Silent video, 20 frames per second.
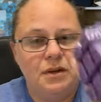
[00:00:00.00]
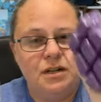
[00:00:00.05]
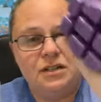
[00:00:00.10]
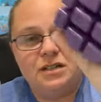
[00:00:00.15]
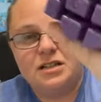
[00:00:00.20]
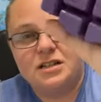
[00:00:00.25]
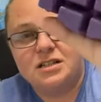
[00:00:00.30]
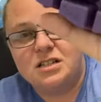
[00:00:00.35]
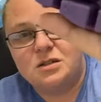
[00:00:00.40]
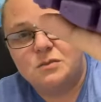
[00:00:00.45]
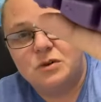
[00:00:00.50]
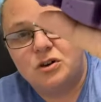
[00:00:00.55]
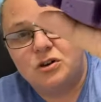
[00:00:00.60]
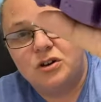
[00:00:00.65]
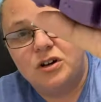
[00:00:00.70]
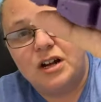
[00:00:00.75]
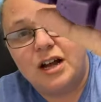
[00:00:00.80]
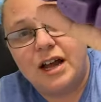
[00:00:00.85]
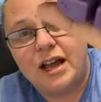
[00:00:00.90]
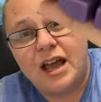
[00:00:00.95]
but it does smell
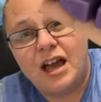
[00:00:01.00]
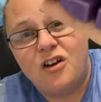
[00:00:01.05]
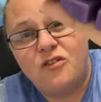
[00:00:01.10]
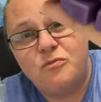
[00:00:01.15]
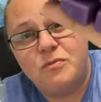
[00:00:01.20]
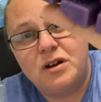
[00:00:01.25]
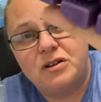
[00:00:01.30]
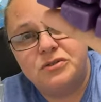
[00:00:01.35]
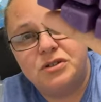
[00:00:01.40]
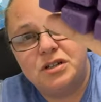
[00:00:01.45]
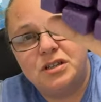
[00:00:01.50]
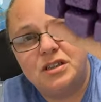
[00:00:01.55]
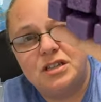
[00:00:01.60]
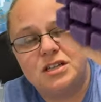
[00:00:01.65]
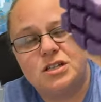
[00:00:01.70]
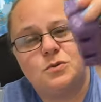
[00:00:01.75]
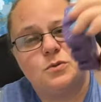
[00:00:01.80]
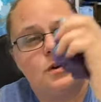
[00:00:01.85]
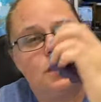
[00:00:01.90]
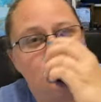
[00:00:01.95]
good. I have melted
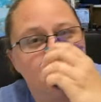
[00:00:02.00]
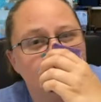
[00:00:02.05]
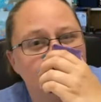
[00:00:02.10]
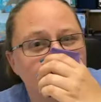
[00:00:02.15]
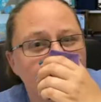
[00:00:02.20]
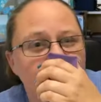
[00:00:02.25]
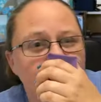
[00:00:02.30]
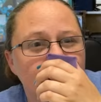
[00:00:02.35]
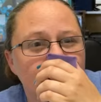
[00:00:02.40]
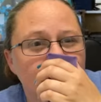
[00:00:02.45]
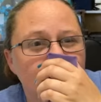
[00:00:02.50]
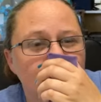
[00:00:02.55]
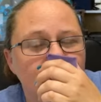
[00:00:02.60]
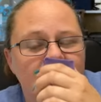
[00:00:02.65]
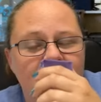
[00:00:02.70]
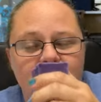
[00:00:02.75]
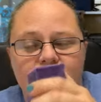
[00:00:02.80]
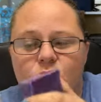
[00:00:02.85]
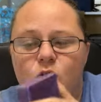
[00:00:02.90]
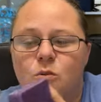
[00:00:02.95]
this one.
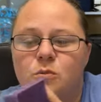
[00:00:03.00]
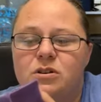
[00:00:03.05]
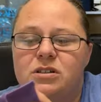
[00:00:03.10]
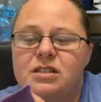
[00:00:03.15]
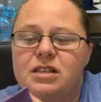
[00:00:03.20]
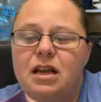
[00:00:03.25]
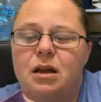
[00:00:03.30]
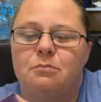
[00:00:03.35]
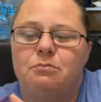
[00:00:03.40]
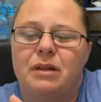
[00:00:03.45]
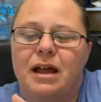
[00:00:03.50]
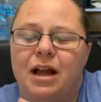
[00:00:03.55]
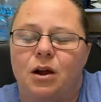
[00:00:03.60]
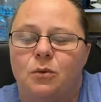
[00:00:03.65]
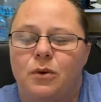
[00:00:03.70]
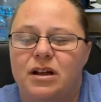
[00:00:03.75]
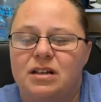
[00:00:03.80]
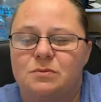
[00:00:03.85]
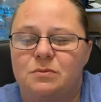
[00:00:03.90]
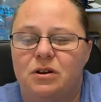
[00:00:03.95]
It's almost like
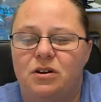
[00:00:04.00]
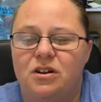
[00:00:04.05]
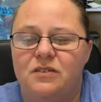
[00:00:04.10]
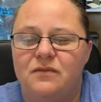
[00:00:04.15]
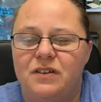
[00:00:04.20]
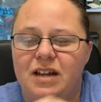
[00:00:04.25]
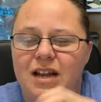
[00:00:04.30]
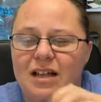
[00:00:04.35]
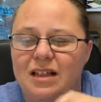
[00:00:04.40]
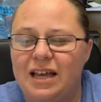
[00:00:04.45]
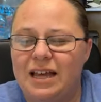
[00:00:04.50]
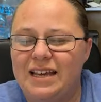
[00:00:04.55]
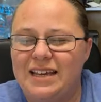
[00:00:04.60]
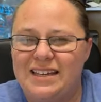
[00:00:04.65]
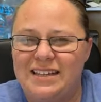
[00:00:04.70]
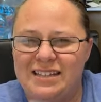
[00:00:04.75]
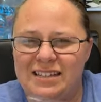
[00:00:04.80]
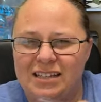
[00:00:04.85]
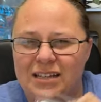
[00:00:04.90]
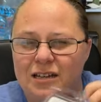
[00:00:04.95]
black raspberry vanilla
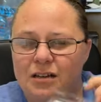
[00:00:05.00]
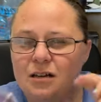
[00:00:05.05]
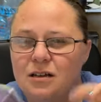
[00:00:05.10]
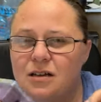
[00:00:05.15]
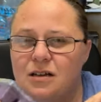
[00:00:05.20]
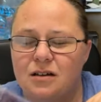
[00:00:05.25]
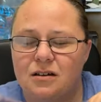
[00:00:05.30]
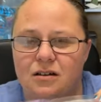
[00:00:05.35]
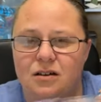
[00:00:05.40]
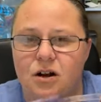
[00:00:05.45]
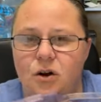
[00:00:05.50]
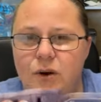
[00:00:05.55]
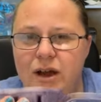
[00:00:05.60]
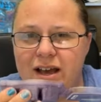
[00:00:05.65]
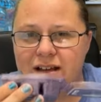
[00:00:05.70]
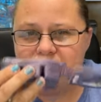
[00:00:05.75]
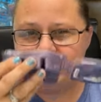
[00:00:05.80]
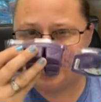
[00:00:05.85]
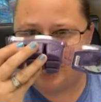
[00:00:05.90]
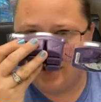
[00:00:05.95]
isk, you know,
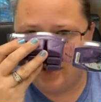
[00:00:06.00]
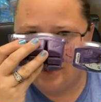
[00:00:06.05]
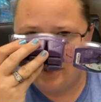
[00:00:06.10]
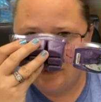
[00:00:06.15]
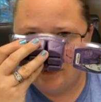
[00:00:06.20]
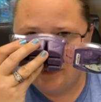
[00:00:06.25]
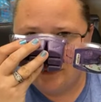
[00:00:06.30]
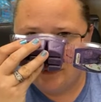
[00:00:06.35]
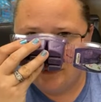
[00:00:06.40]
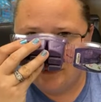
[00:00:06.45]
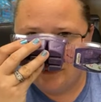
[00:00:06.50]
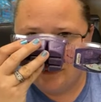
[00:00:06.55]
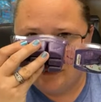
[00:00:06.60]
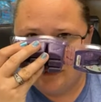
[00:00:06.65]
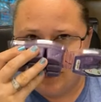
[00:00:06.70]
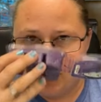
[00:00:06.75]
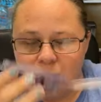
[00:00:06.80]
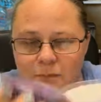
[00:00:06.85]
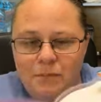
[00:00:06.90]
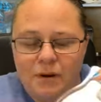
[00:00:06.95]
esque,
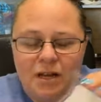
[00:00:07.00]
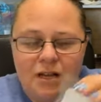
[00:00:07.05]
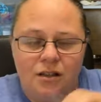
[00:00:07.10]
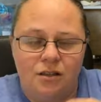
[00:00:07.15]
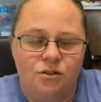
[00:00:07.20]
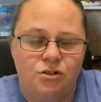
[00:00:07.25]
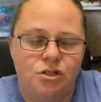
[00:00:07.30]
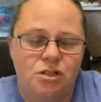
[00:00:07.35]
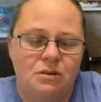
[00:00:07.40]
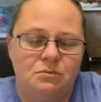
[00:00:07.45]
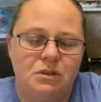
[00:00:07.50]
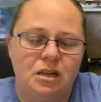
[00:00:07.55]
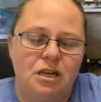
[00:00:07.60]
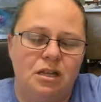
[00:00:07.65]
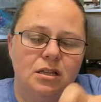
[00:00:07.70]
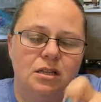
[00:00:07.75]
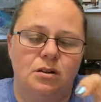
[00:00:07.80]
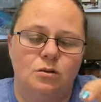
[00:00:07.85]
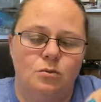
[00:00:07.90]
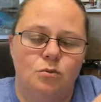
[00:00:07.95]
but there's something a
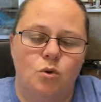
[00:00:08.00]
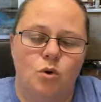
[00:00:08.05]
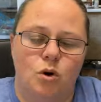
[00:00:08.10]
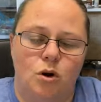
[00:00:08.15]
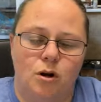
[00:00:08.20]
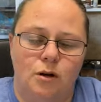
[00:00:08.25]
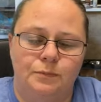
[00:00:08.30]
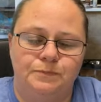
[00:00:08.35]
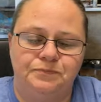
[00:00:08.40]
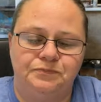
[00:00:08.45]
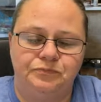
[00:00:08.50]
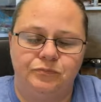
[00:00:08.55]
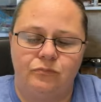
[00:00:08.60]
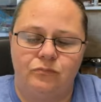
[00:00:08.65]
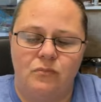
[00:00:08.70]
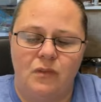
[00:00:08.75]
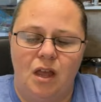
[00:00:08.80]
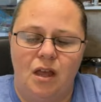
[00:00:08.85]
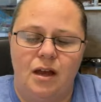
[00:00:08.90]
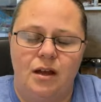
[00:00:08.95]
little more
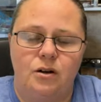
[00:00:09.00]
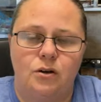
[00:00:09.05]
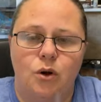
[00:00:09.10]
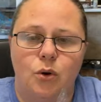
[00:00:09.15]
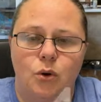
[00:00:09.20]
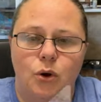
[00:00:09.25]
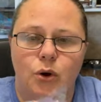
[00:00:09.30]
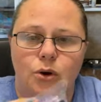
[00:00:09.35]
I don't know,